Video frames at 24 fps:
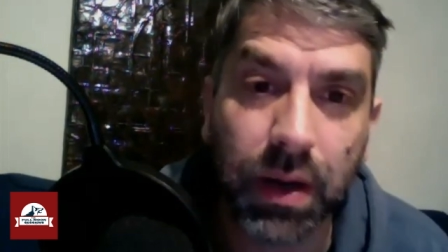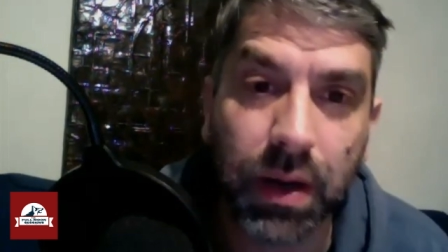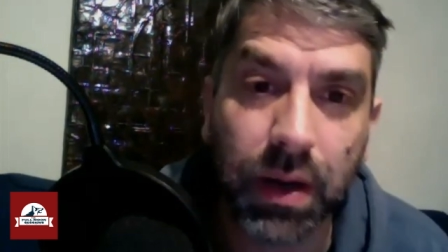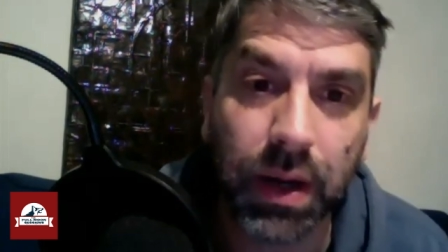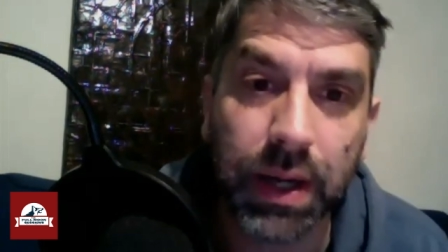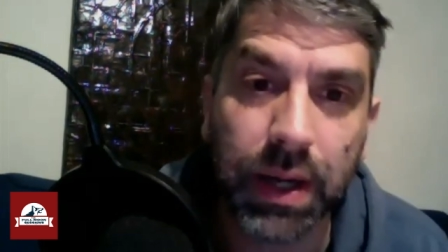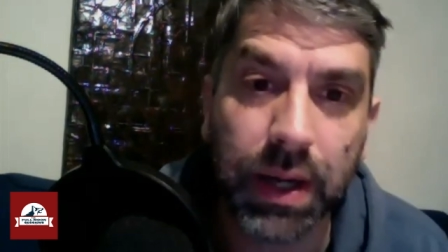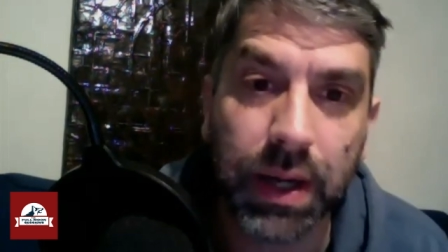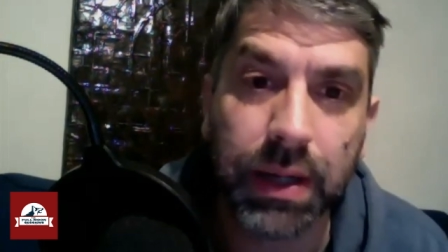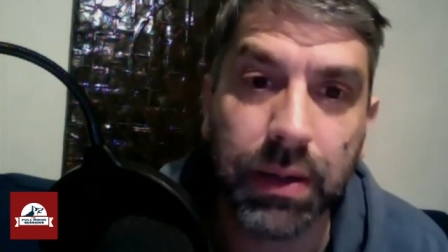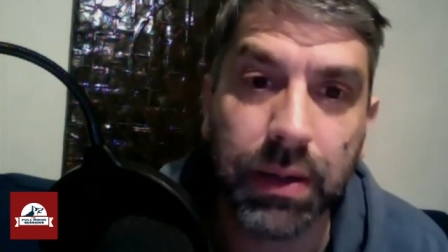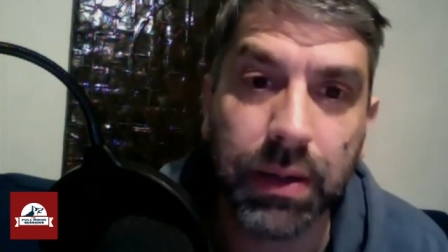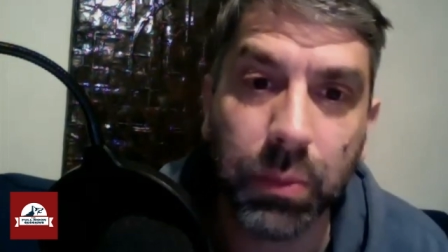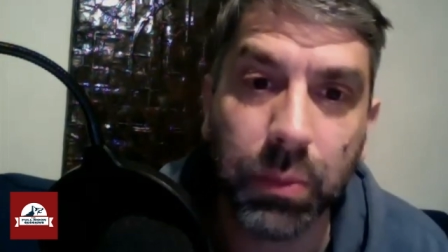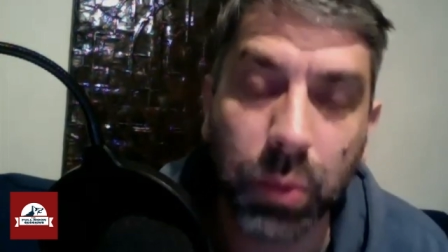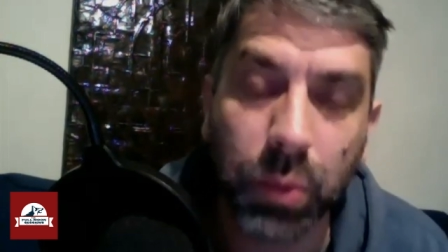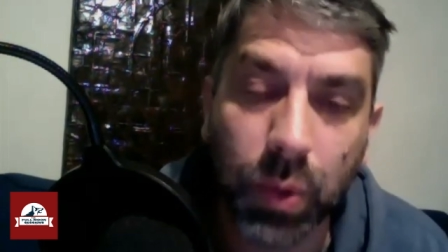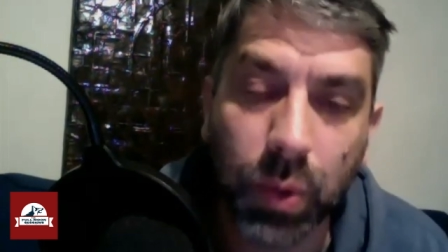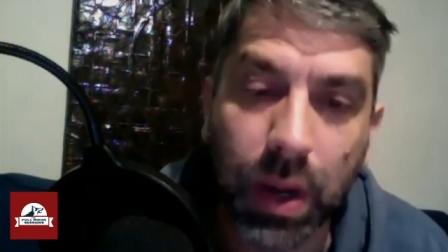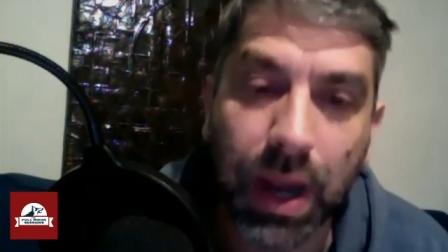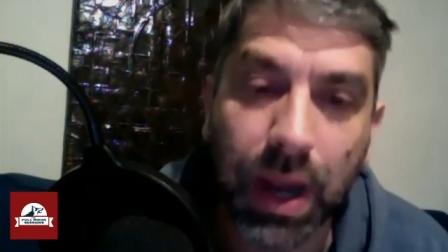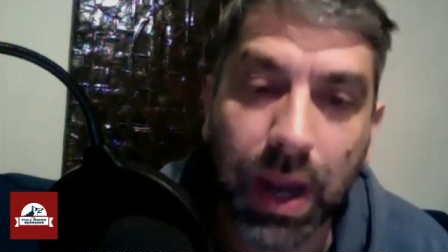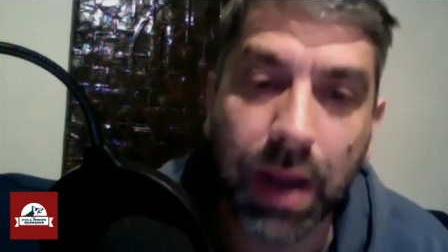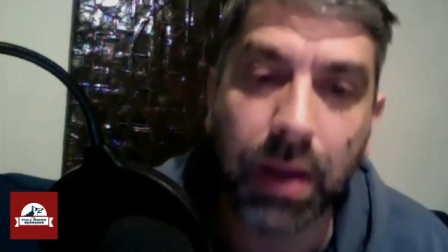I
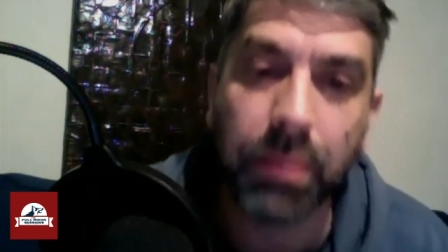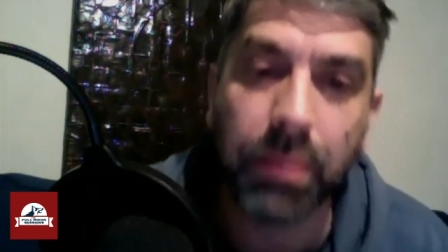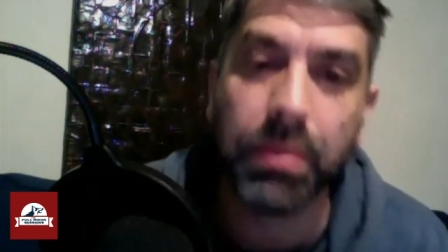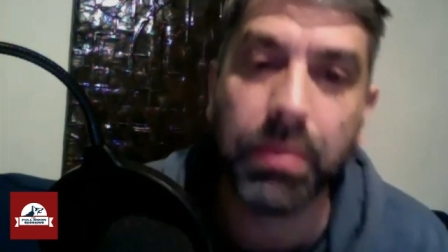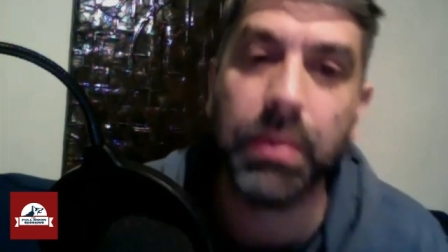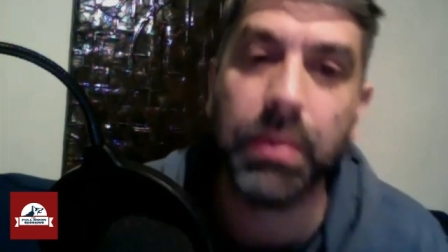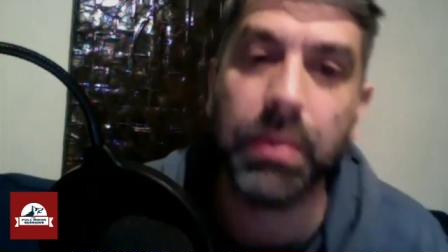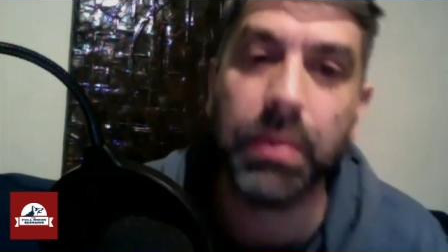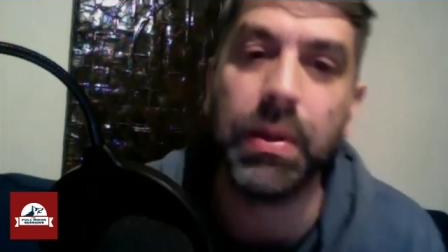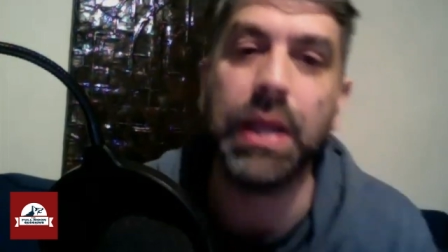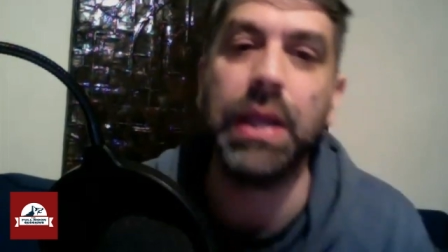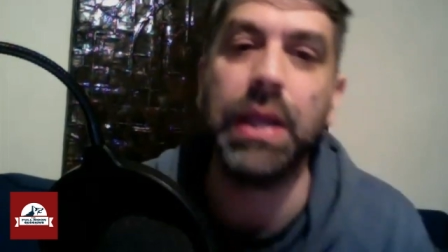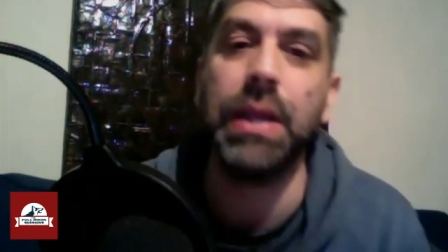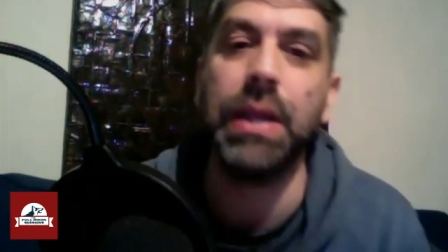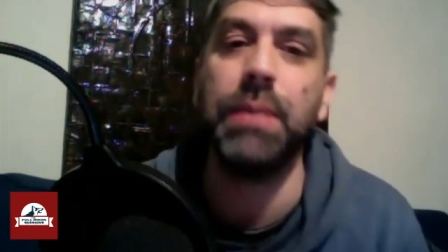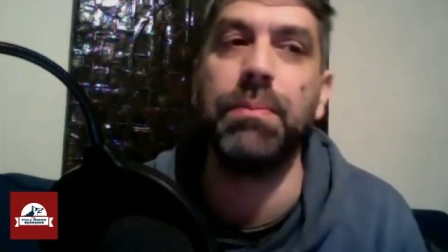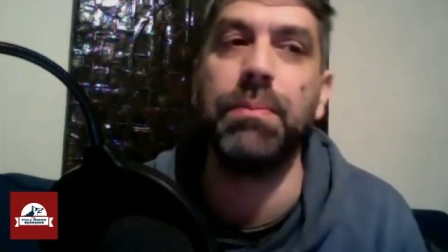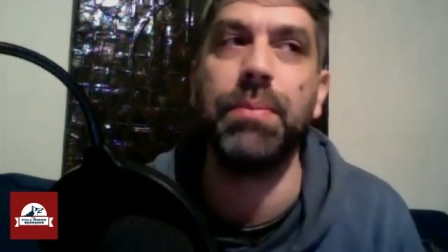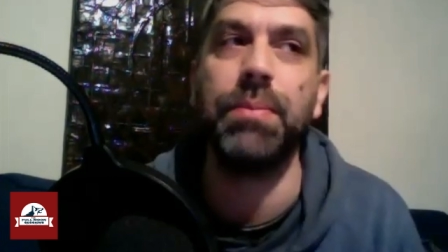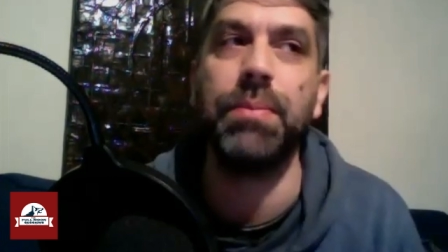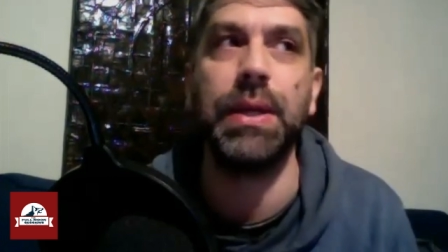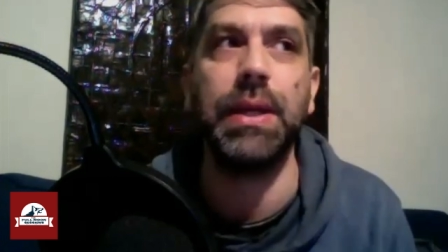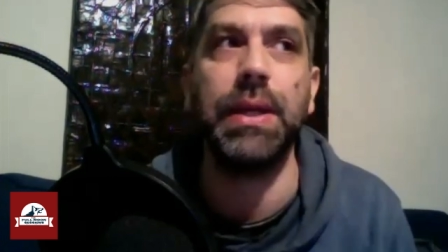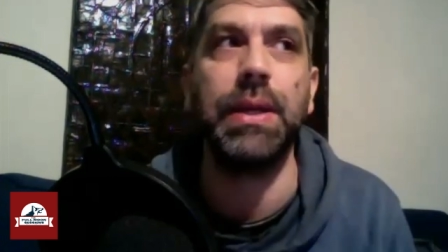will happily
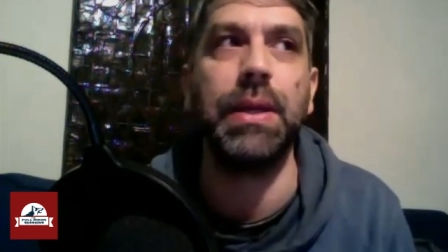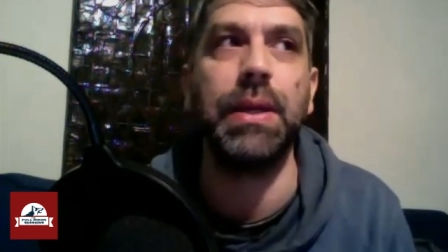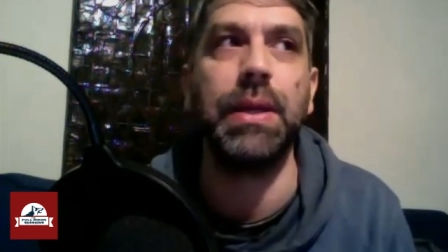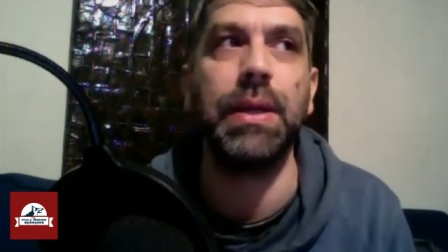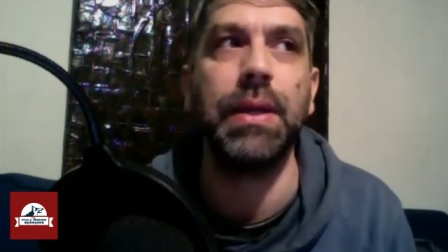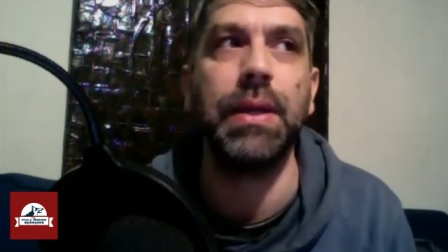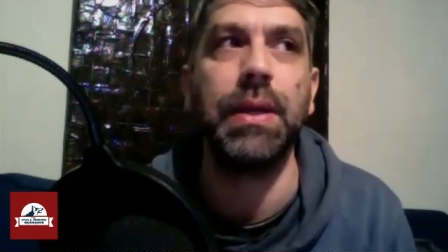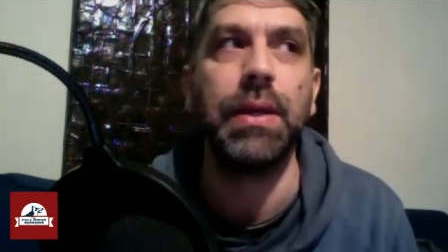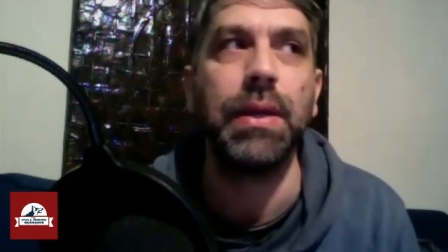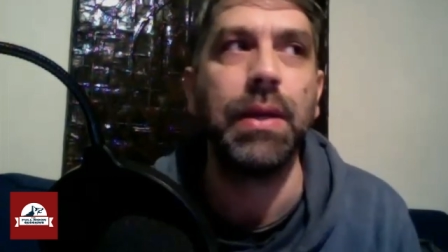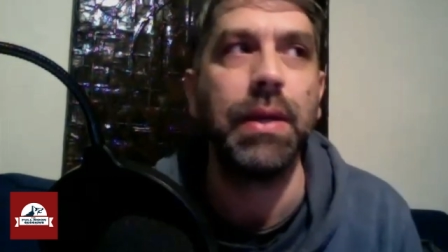be